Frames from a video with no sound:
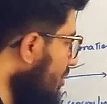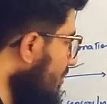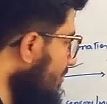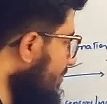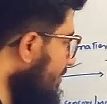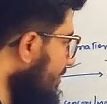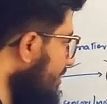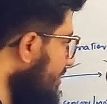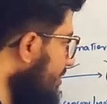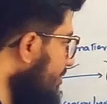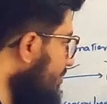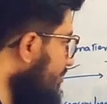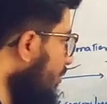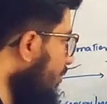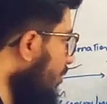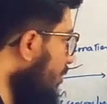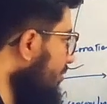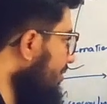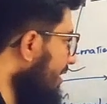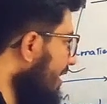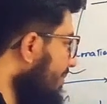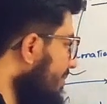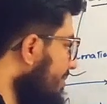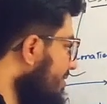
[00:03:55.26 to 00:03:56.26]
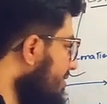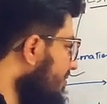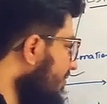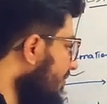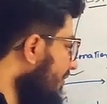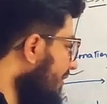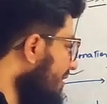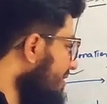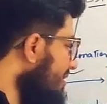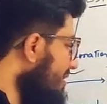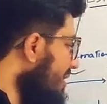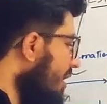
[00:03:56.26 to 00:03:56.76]
these both the
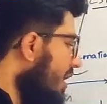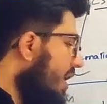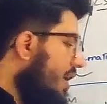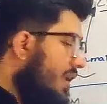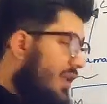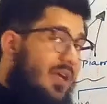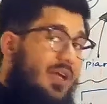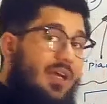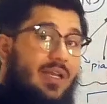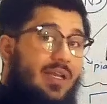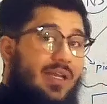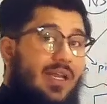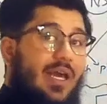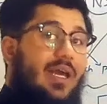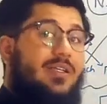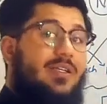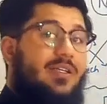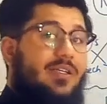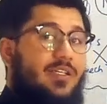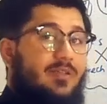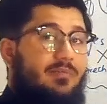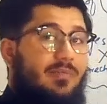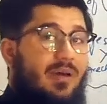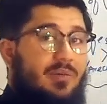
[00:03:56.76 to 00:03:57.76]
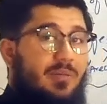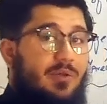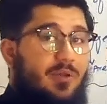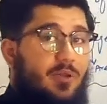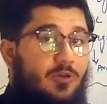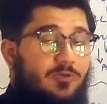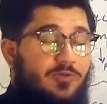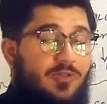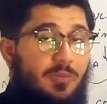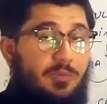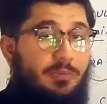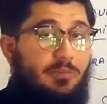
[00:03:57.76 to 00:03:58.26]
hemispheres are connected by means
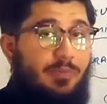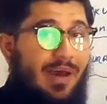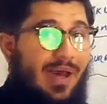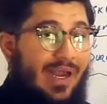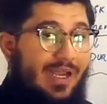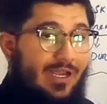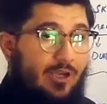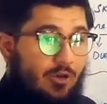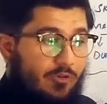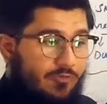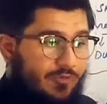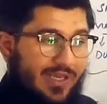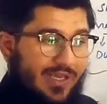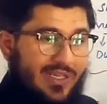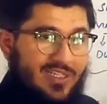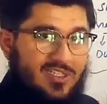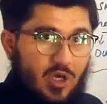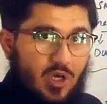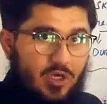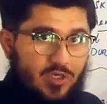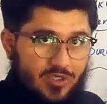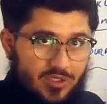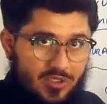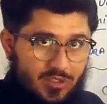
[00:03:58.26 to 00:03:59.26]
of the band of axons